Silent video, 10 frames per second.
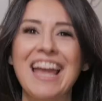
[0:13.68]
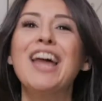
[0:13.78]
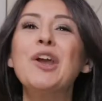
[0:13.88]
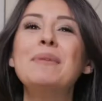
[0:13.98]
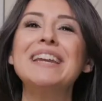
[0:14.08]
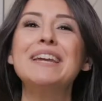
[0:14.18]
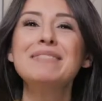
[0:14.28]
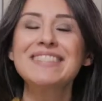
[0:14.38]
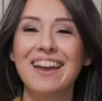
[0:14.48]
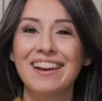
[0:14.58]
Hello, my name
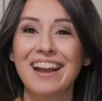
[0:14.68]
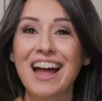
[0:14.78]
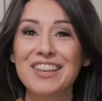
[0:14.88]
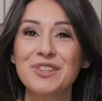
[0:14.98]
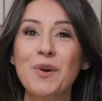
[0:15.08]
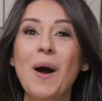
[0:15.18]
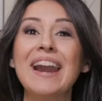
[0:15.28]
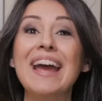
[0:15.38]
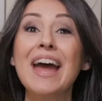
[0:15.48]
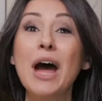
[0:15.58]
is Diana Castro,
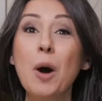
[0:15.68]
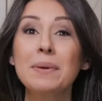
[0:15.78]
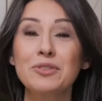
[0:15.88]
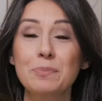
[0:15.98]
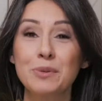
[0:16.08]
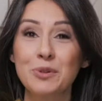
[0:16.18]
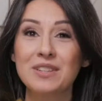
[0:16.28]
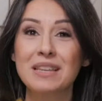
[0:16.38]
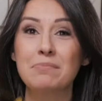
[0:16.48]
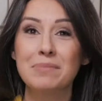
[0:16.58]
and I help
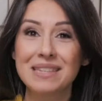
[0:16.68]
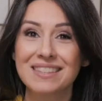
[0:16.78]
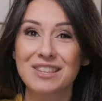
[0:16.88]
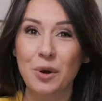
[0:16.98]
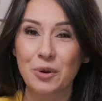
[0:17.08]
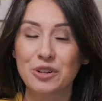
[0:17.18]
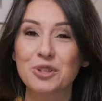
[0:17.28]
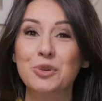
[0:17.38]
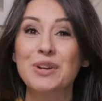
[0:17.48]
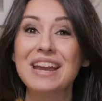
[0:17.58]
entrepreneurs and business
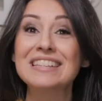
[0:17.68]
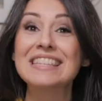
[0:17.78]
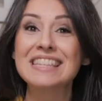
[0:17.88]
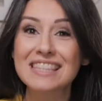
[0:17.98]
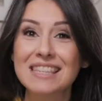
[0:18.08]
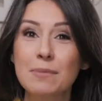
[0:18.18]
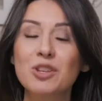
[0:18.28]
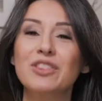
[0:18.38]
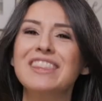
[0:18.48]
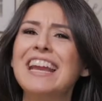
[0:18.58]
owners create systems
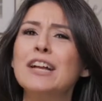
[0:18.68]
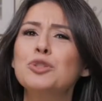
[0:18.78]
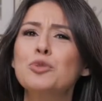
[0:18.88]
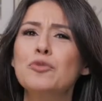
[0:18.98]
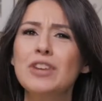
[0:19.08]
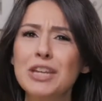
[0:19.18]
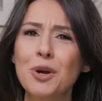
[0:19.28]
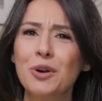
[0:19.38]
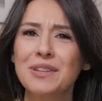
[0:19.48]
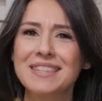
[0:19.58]
so that they can do
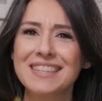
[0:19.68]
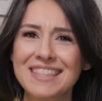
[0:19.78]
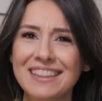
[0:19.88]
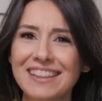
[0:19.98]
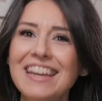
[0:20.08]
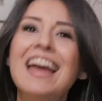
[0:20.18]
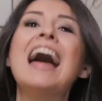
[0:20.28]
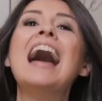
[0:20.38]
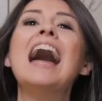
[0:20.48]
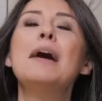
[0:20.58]
video consistently
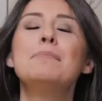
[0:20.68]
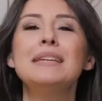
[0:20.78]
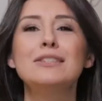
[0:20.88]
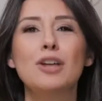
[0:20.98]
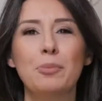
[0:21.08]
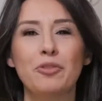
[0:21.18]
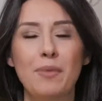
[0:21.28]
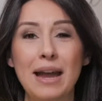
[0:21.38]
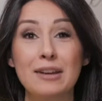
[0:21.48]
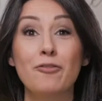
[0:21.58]
and be top of
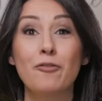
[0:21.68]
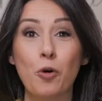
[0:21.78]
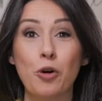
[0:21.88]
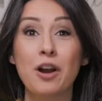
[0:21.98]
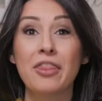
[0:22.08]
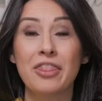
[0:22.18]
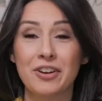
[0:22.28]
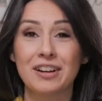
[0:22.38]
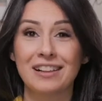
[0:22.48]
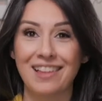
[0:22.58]
mind for
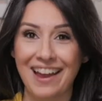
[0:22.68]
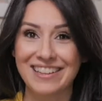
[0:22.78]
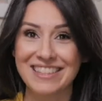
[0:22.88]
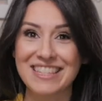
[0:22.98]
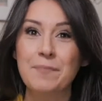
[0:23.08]
their clients.